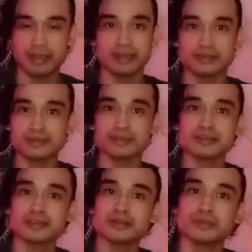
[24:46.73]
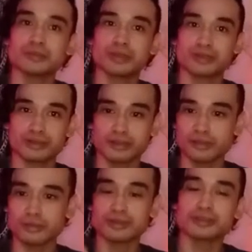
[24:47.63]
And this is a little bit bigger than the
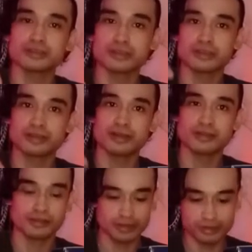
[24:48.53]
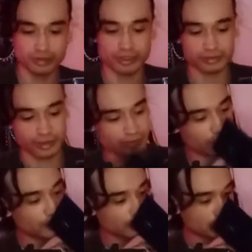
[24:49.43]
other one. This is a 32 ounce, so I
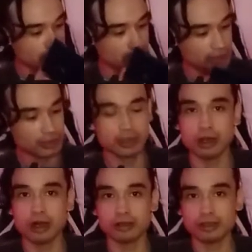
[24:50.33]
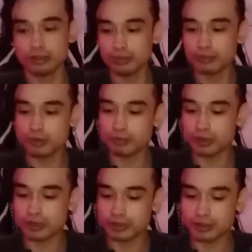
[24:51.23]
could put a little bit more
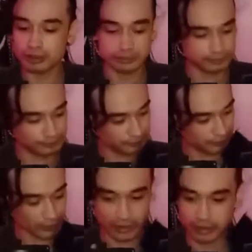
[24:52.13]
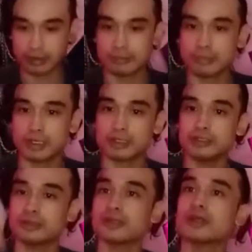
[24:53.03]
water in there. But, you
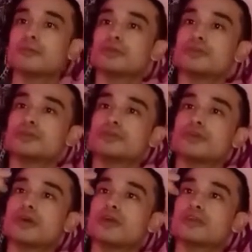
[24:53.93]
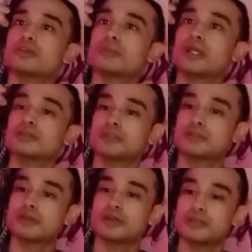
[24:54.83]
know, they come with two straws, plastic
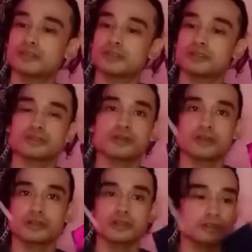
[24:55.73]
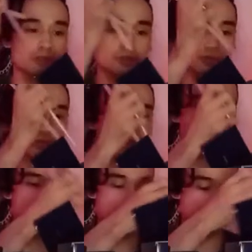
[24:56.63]
straws, and a straw cleaner.
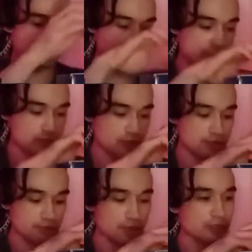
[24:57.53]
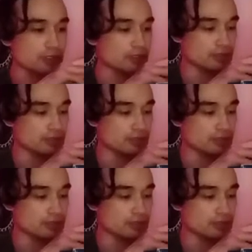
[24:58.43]
I'm probably